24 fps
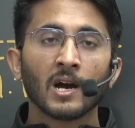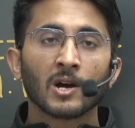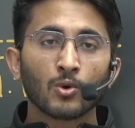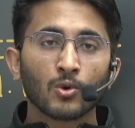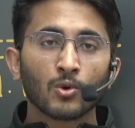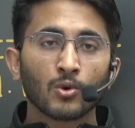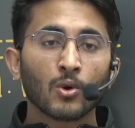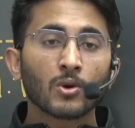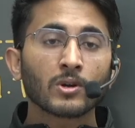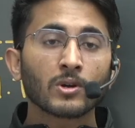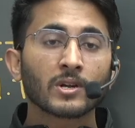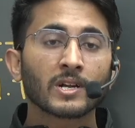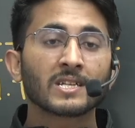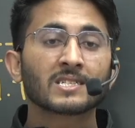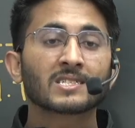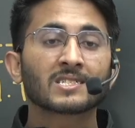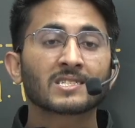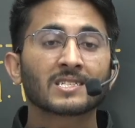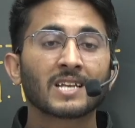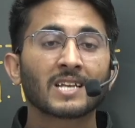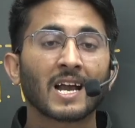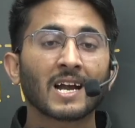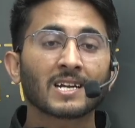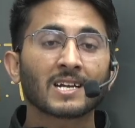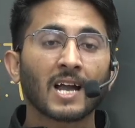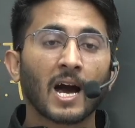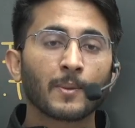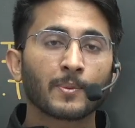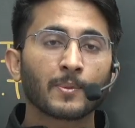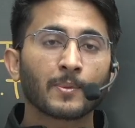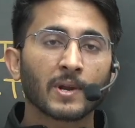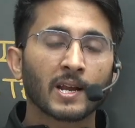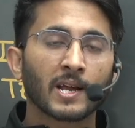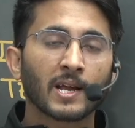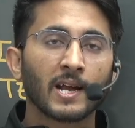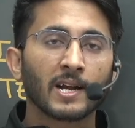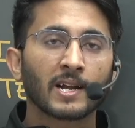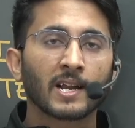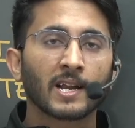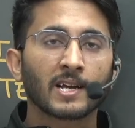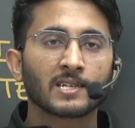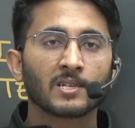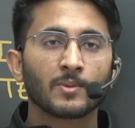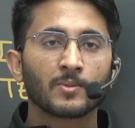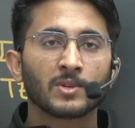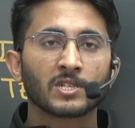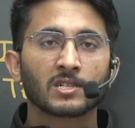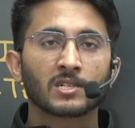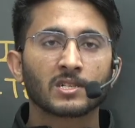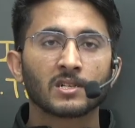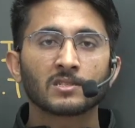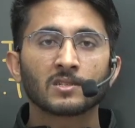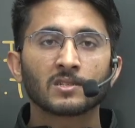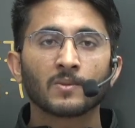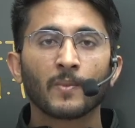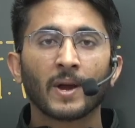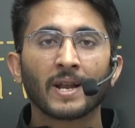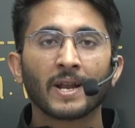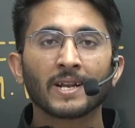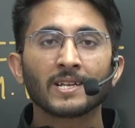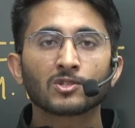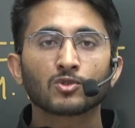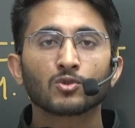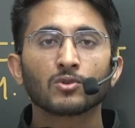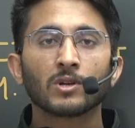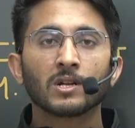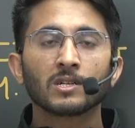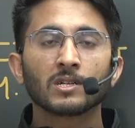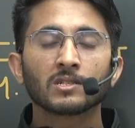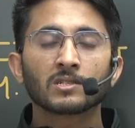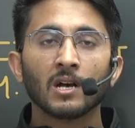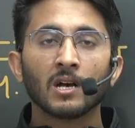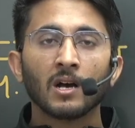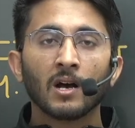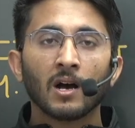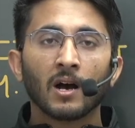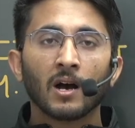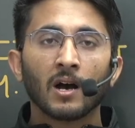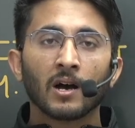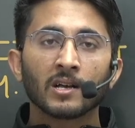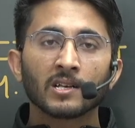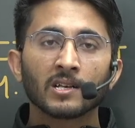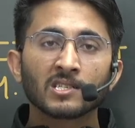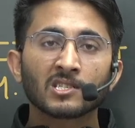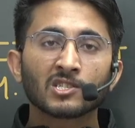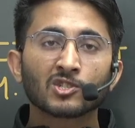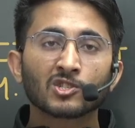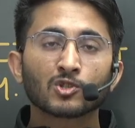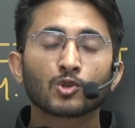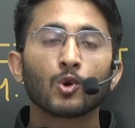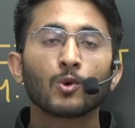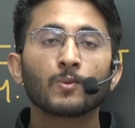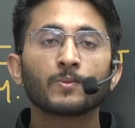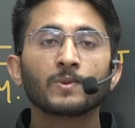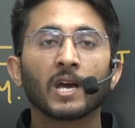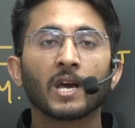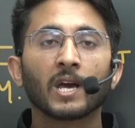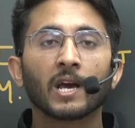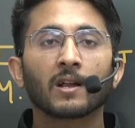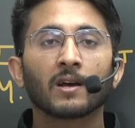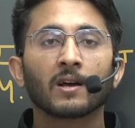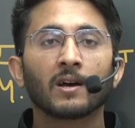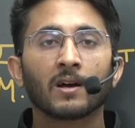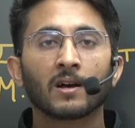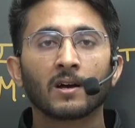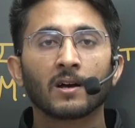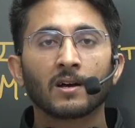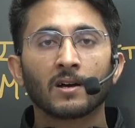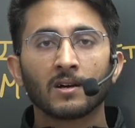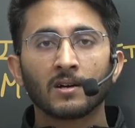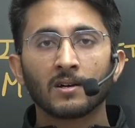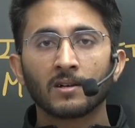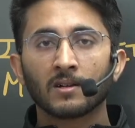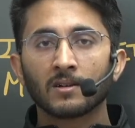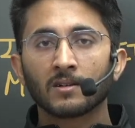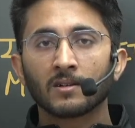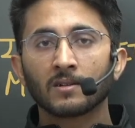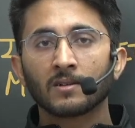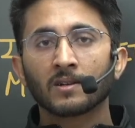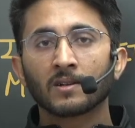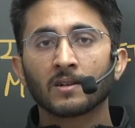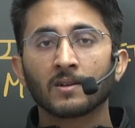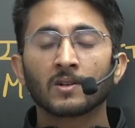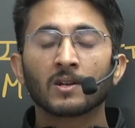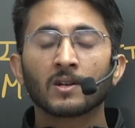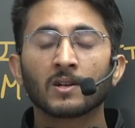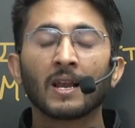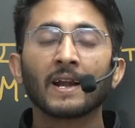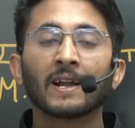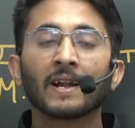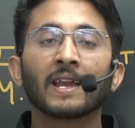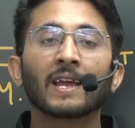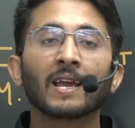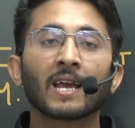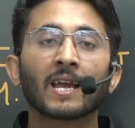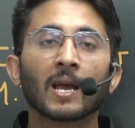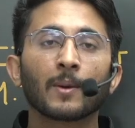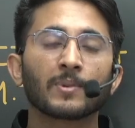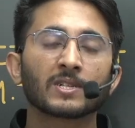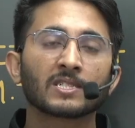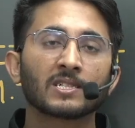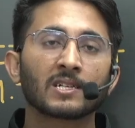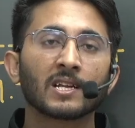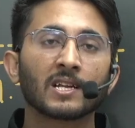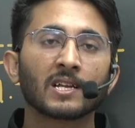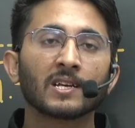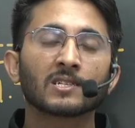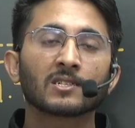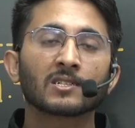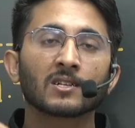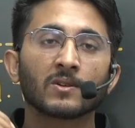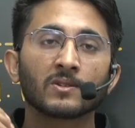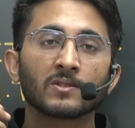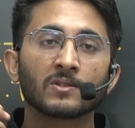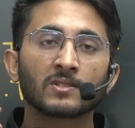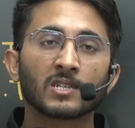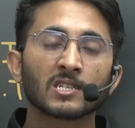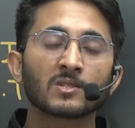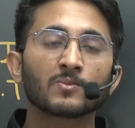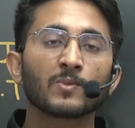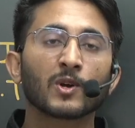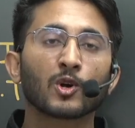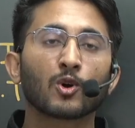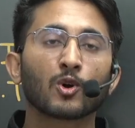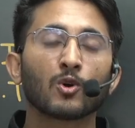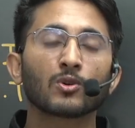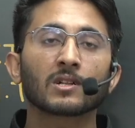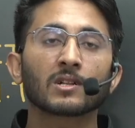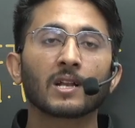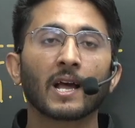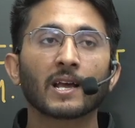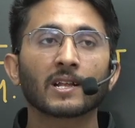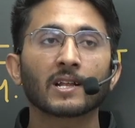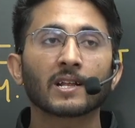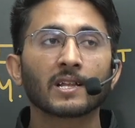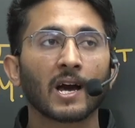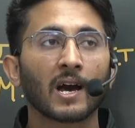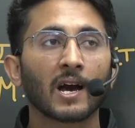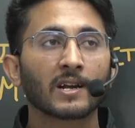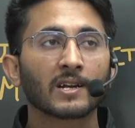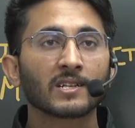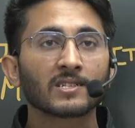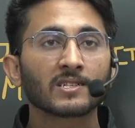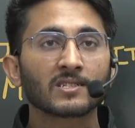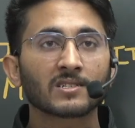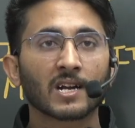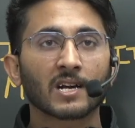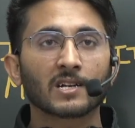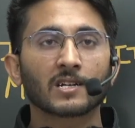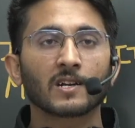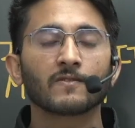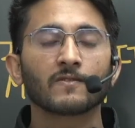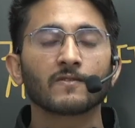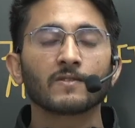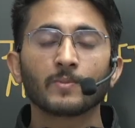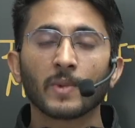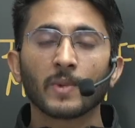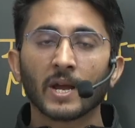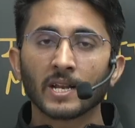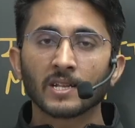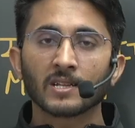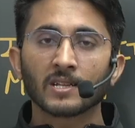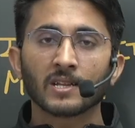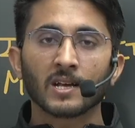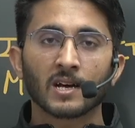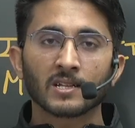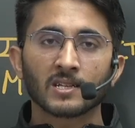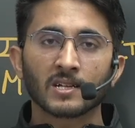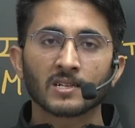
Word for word: Do not distract after GATE examinations. Many students uh, stop their uh, uh, learning capacity is just because like they are distracted with many th other